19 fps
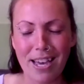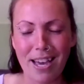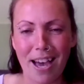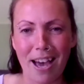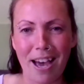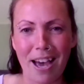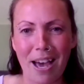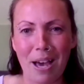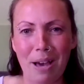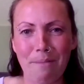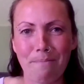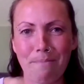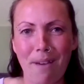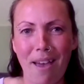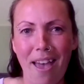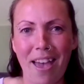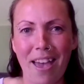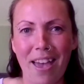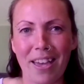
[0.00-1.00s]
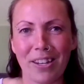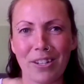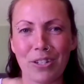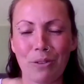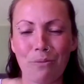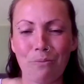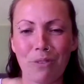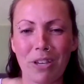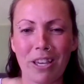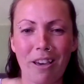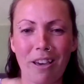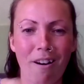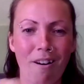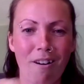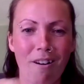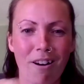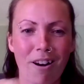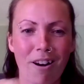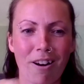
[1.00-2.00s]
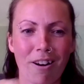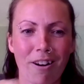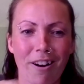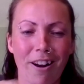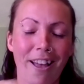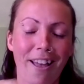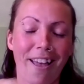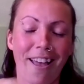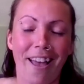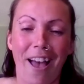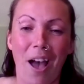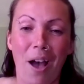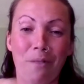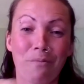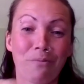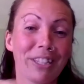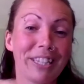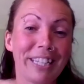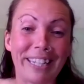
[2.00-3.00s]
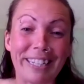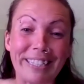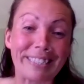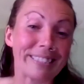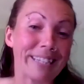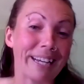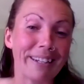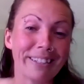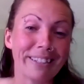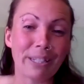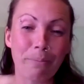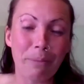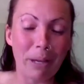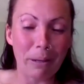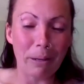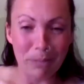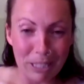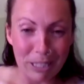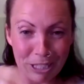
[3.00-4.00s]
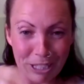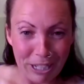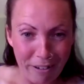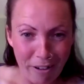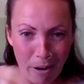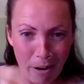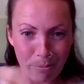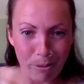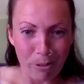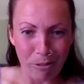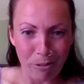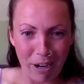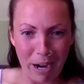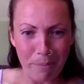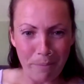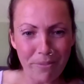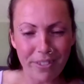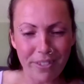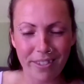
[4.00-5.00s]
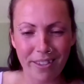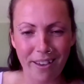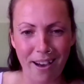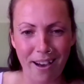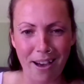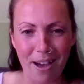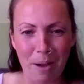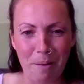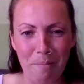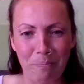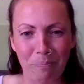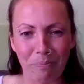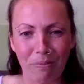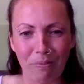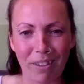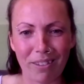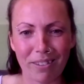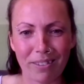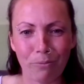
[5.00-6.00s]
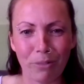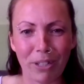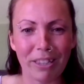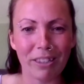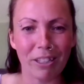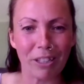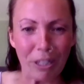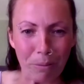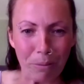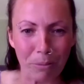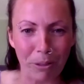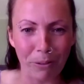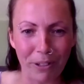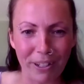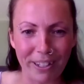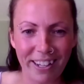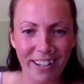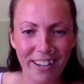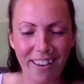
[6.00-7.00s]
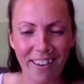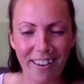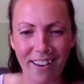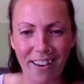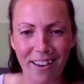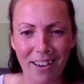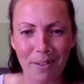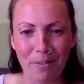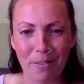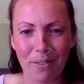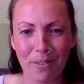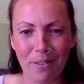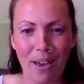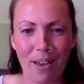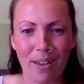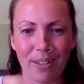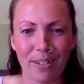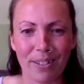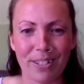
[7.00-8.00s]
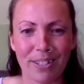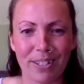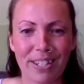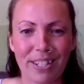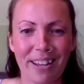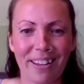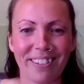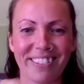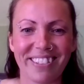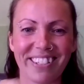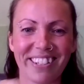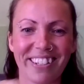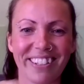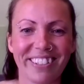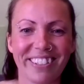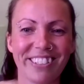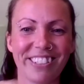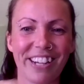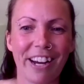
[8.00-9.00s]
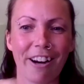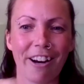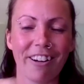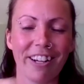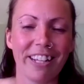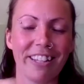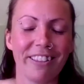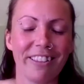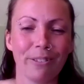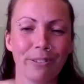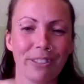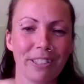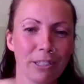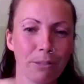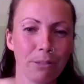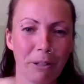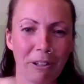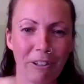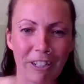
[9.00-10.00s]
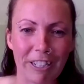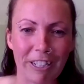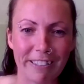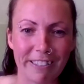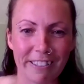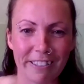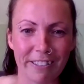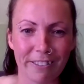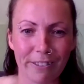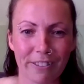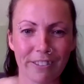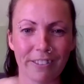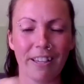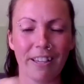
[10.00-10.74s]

um, and we are really excited to be able to share our programs um, with the community uh, and and to share in those experiences